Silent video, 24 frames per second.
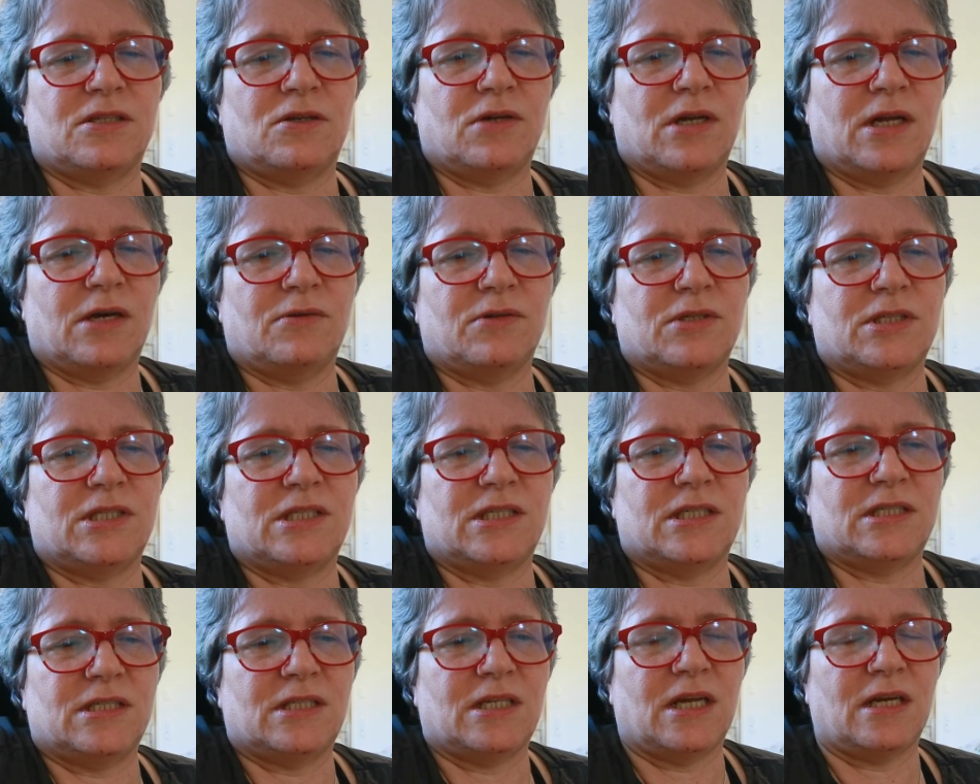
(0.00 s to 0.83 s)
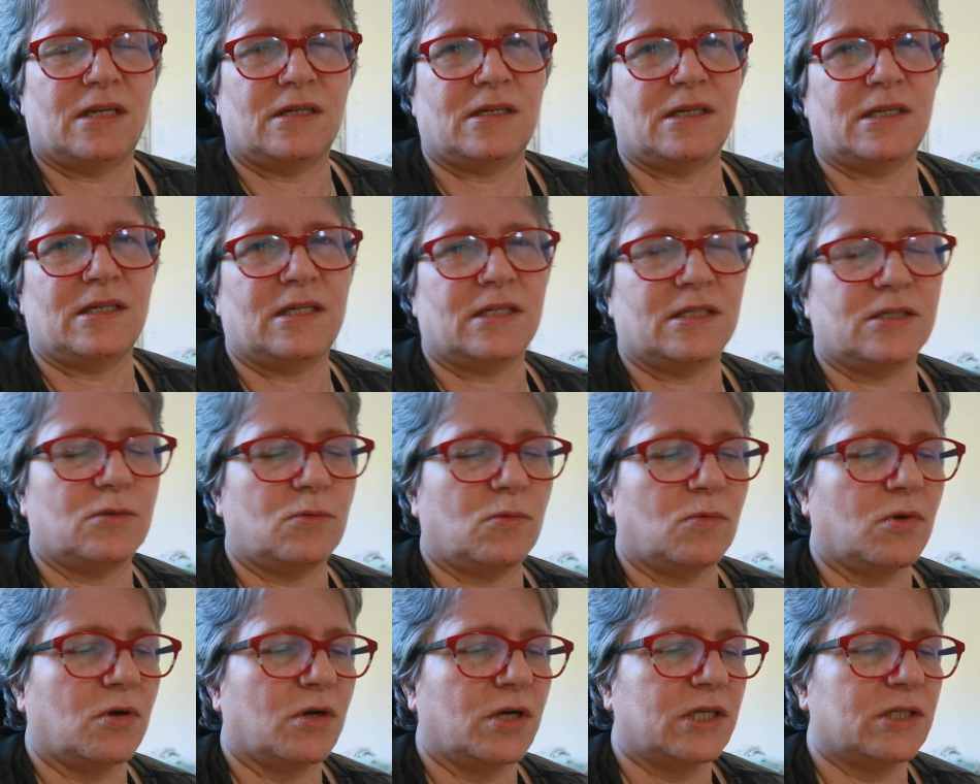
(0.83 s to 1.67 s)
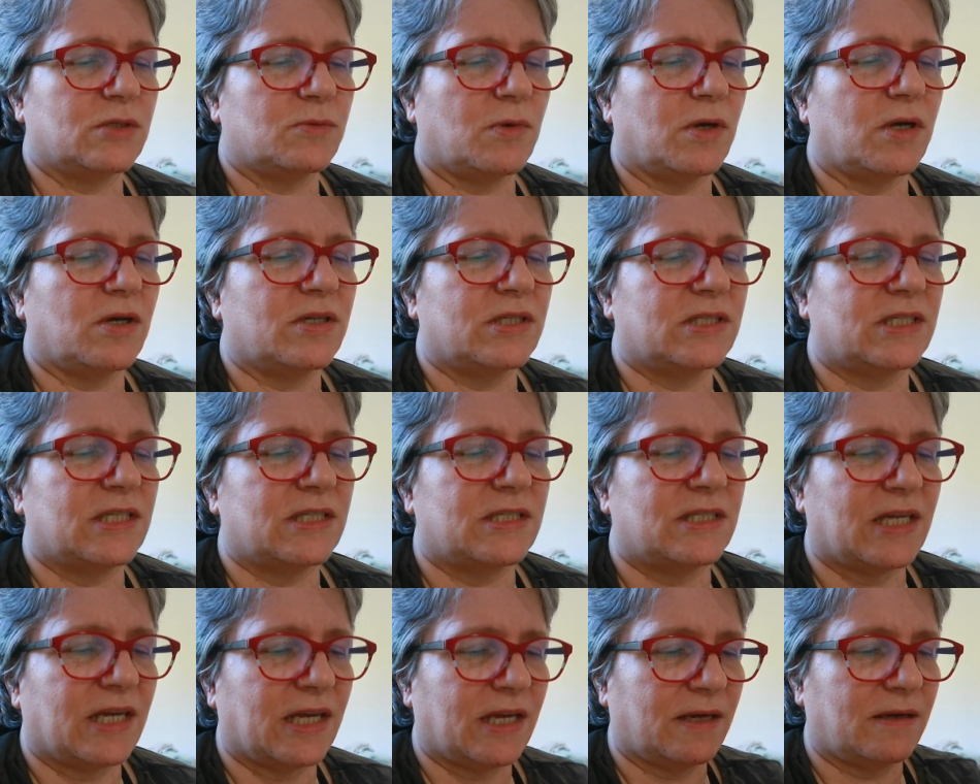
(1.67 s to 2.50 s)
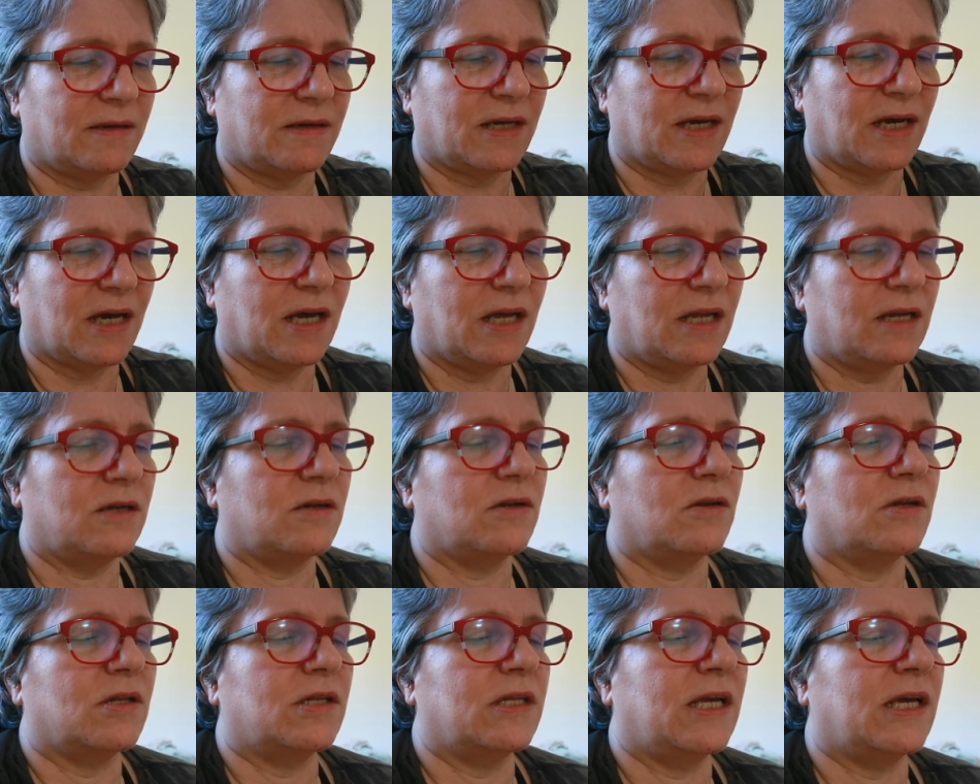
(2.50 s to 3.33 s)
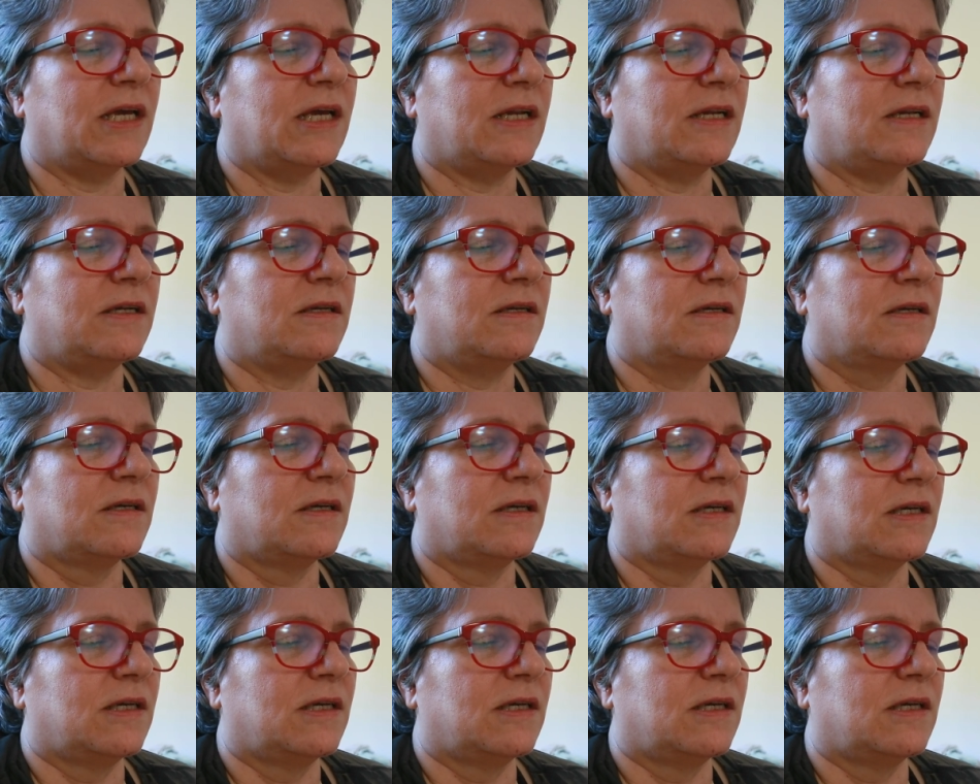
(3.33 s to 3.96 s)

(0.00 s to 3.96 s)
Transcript: So now it's just not, it doesn't work as well because it's like cut on the end.